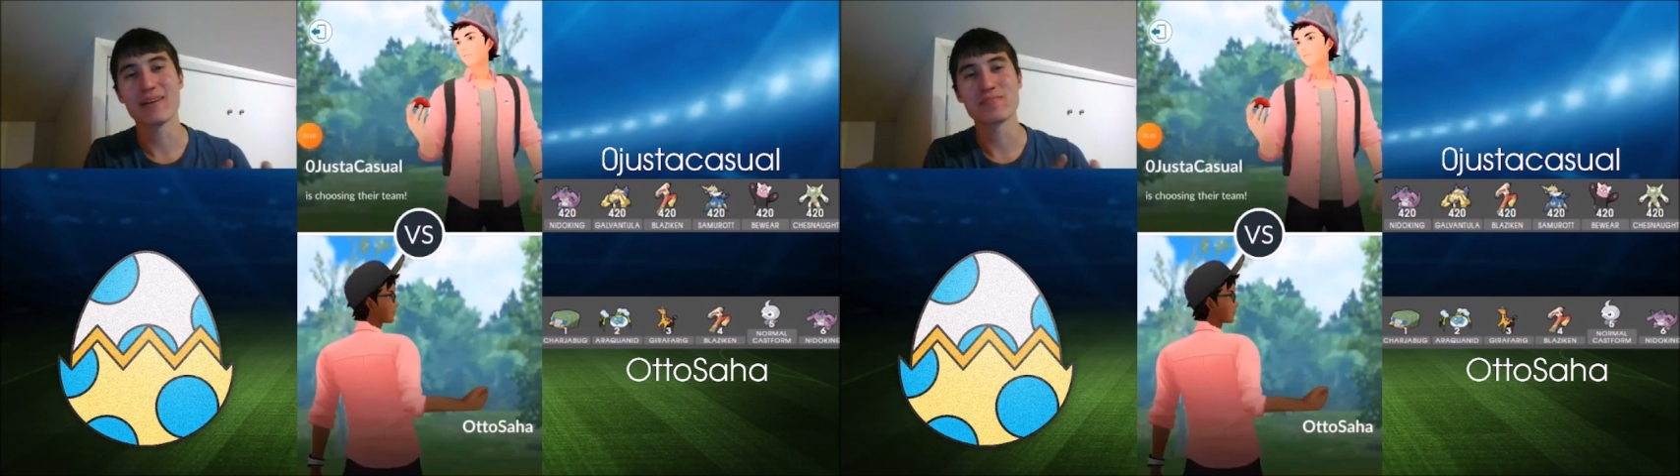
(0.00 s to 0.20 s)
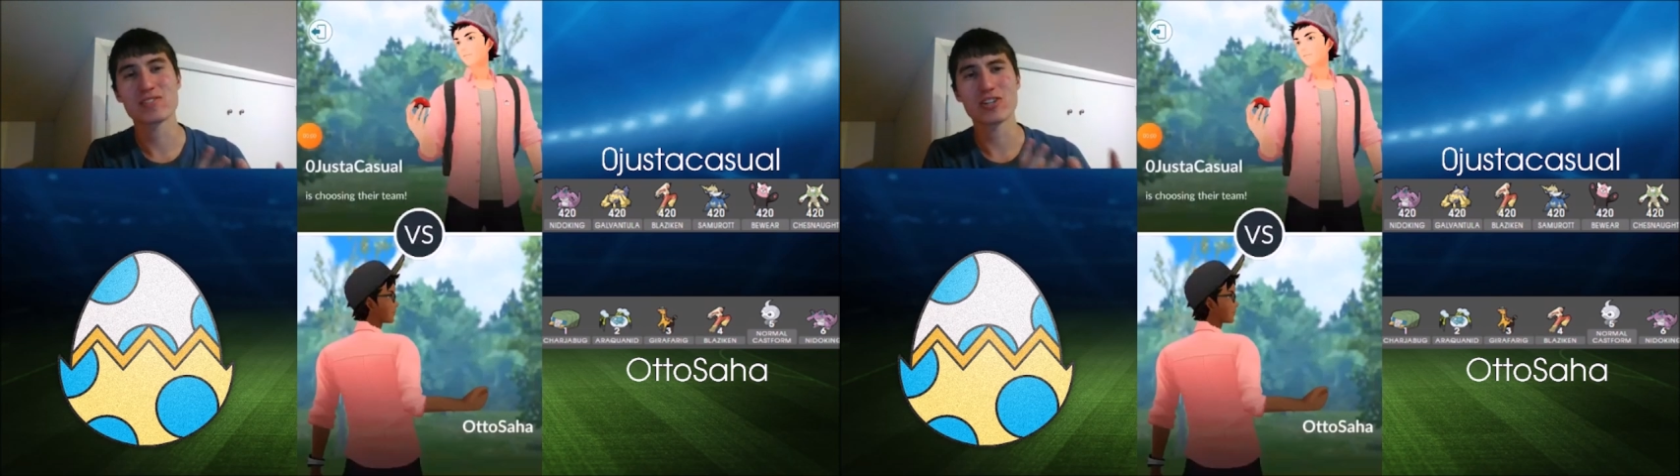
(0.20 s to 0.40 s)

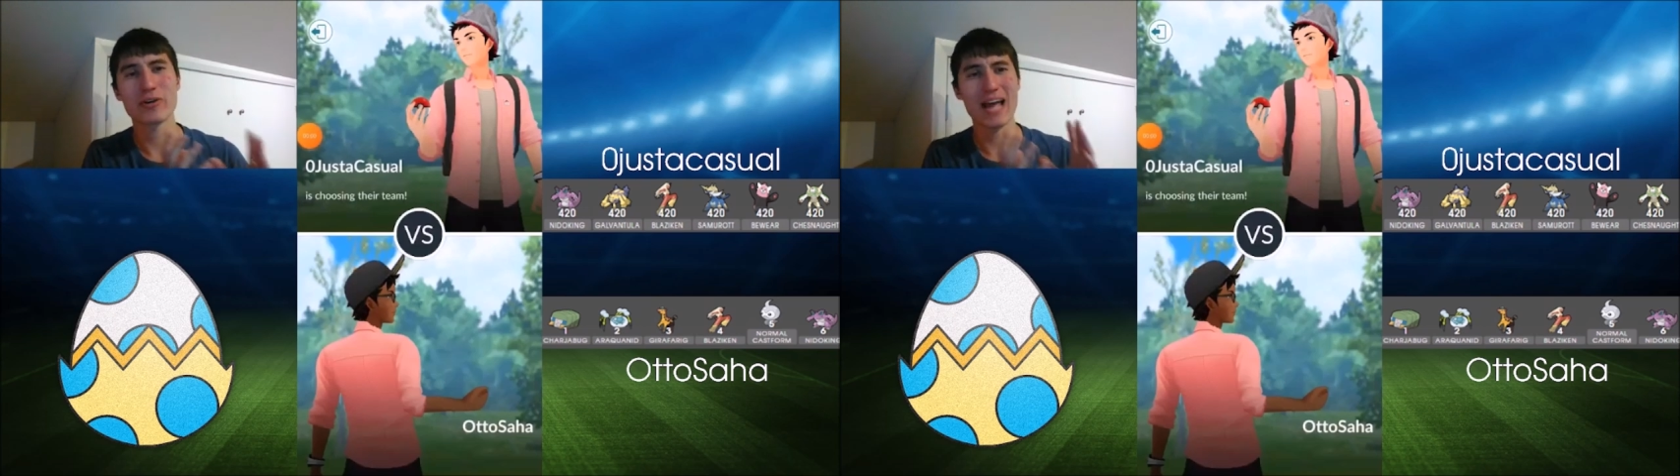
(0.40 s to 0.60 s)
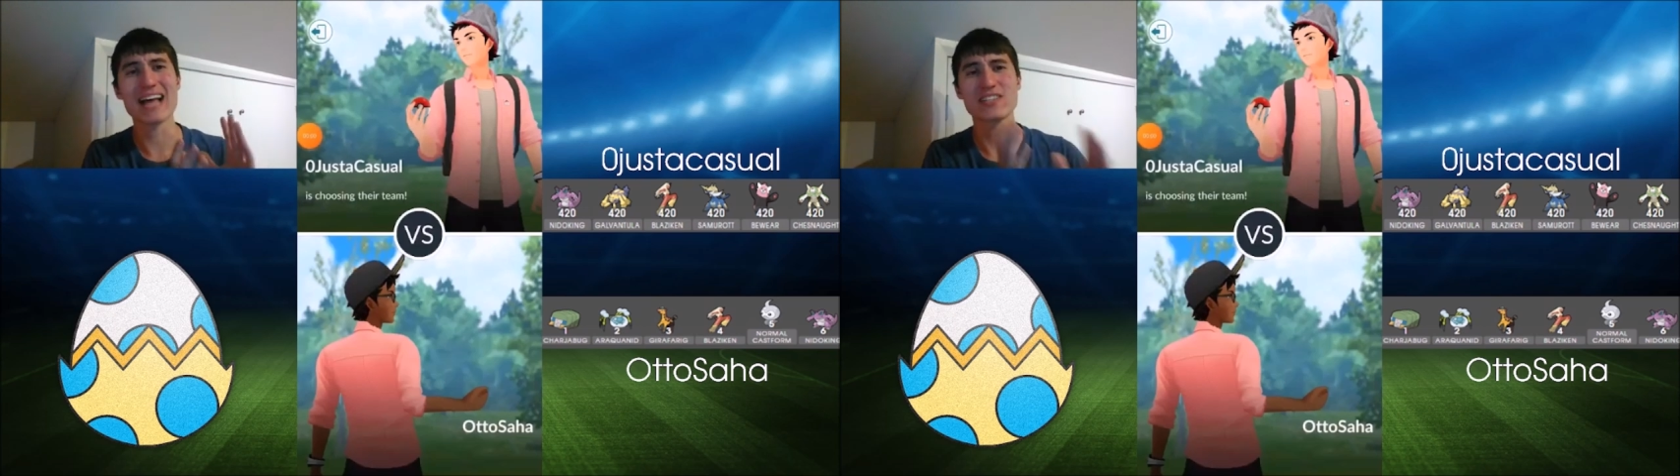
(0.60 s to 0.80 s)

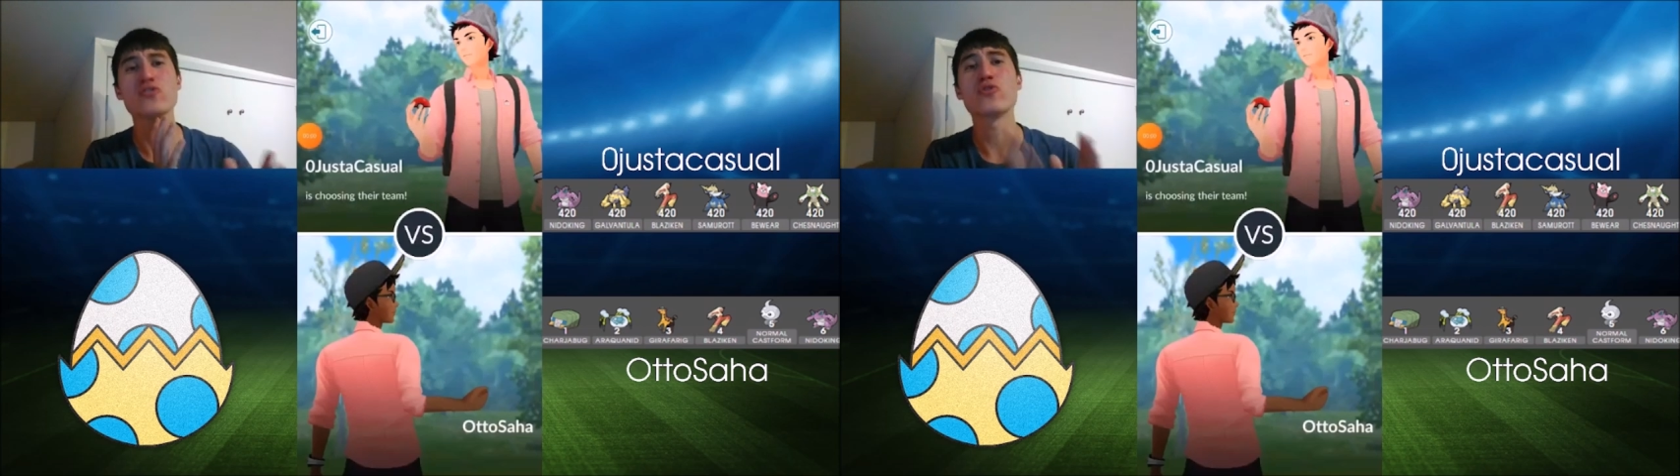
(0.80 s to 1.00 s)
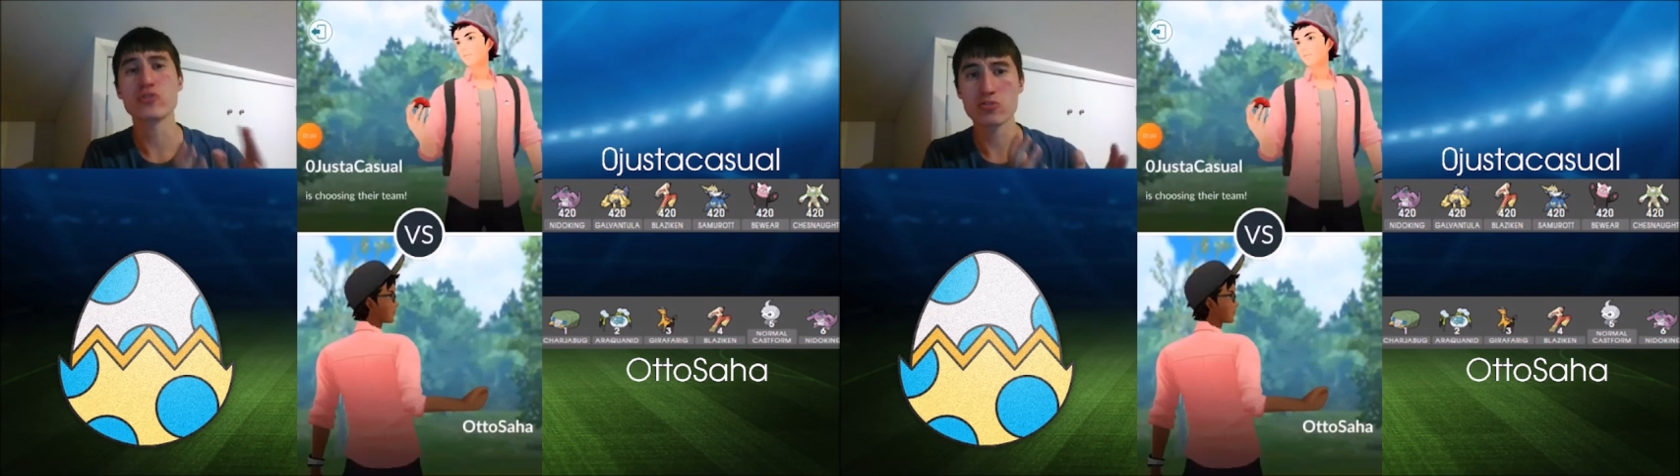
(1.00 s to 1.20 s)
so as a
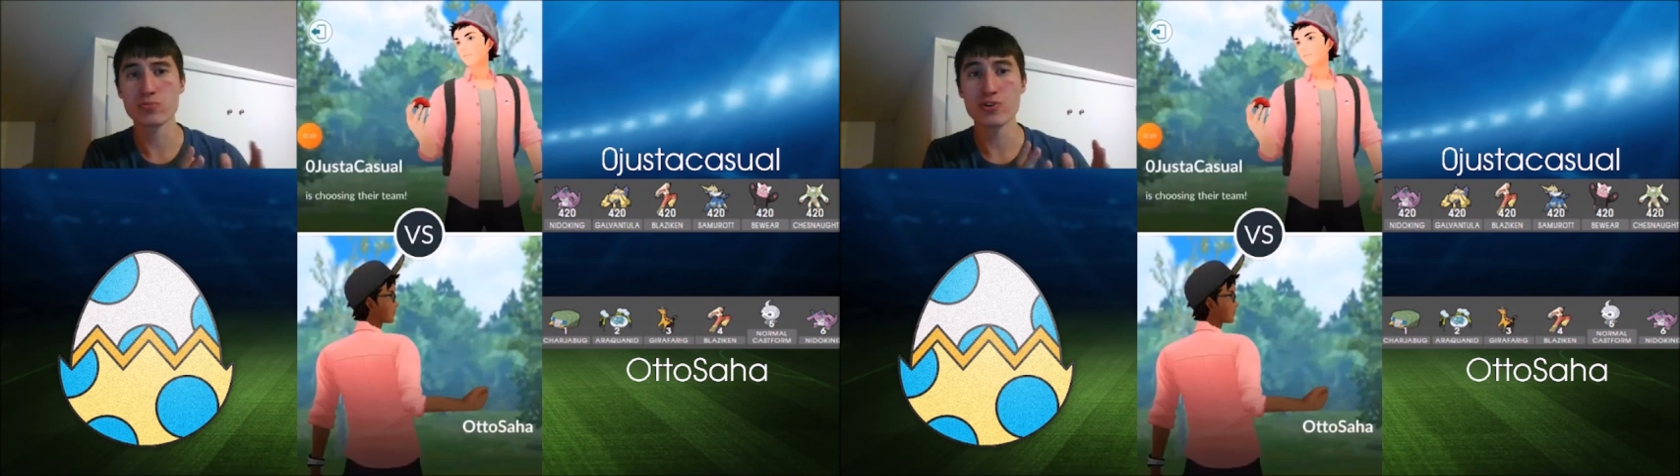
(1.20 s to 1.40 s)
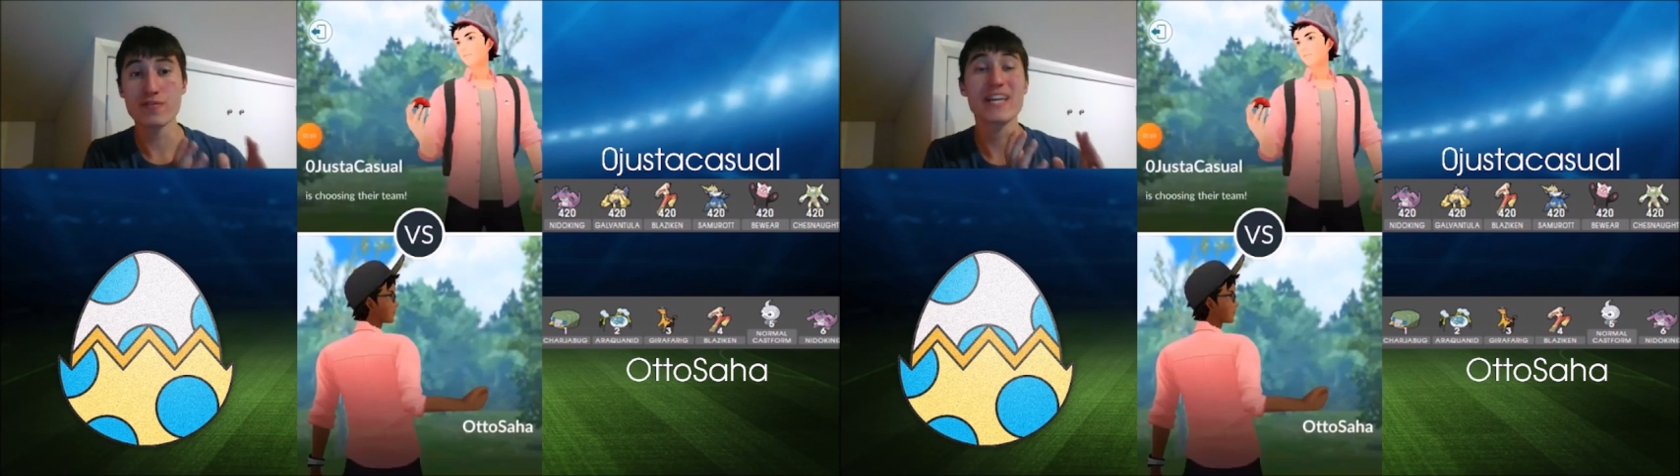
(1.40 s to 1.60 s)
neutral
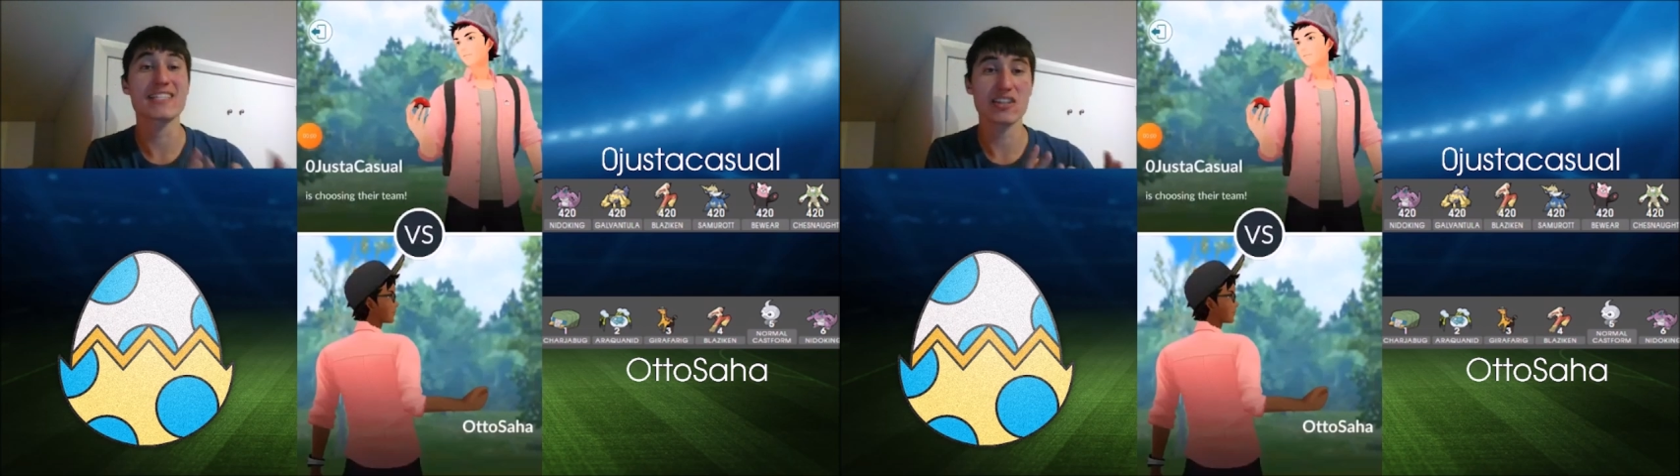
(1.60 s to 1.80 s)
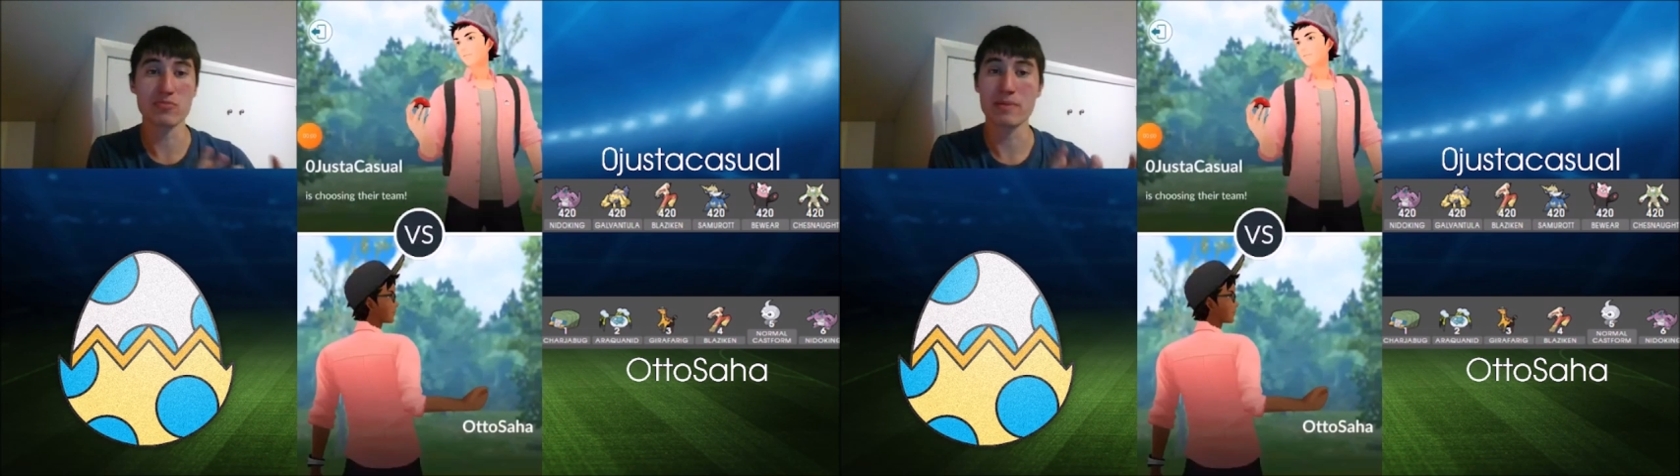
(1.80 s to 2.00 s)
move,
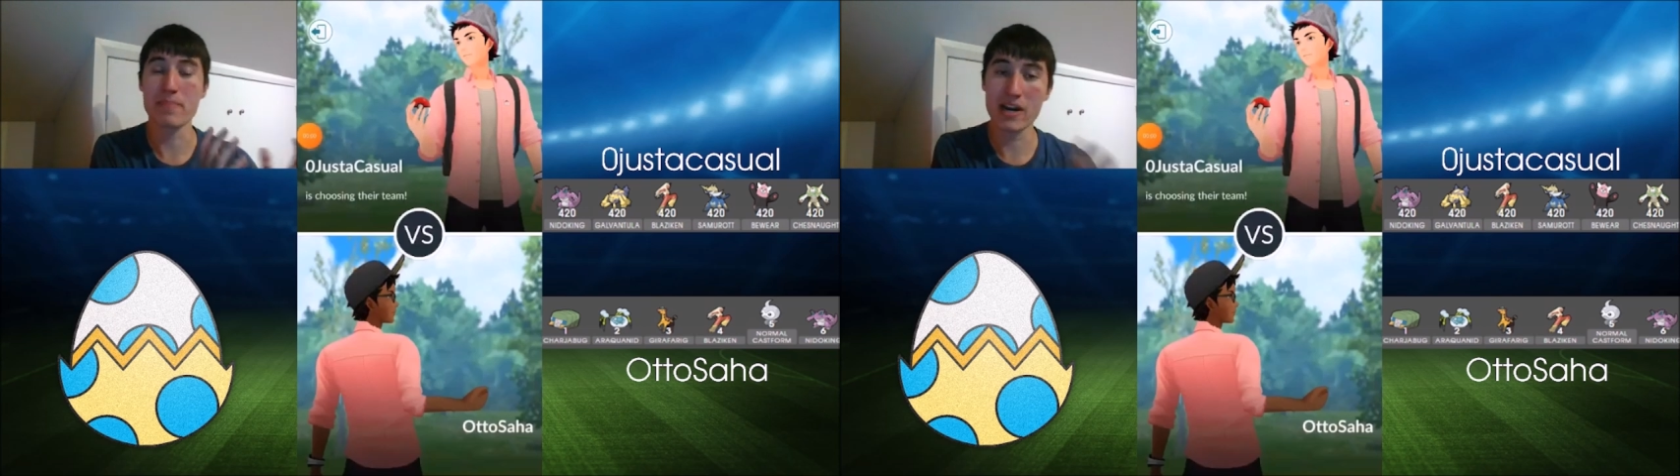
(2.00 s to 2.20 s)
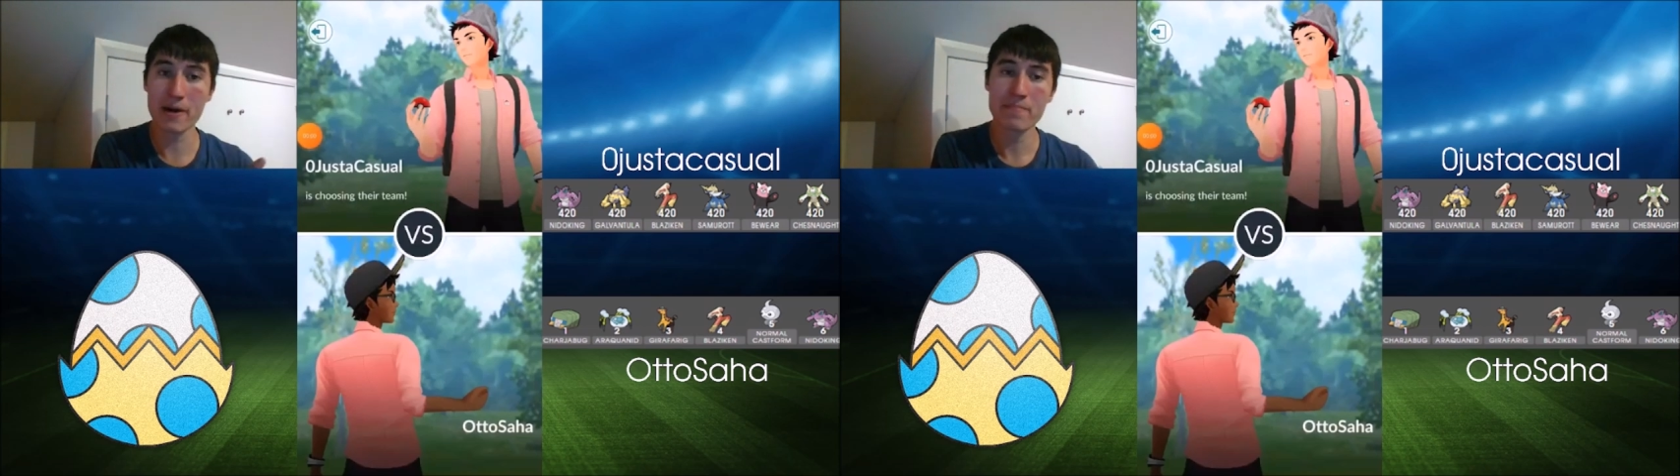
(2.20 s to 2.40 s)
it's a little bit
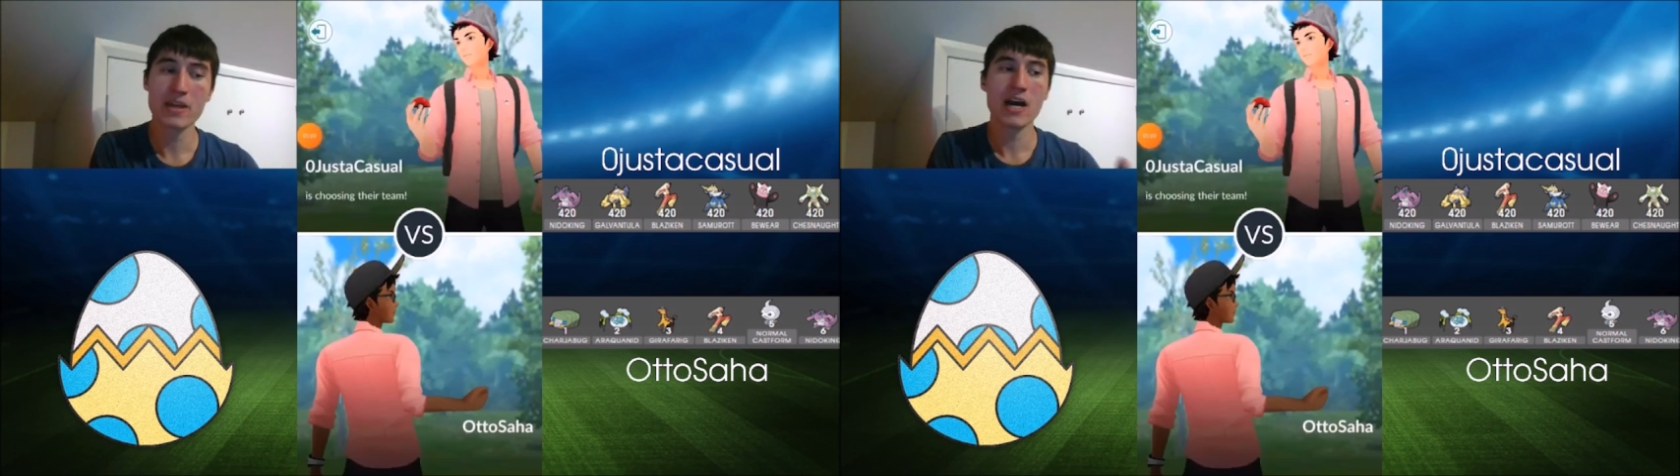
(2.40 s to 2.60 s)
better,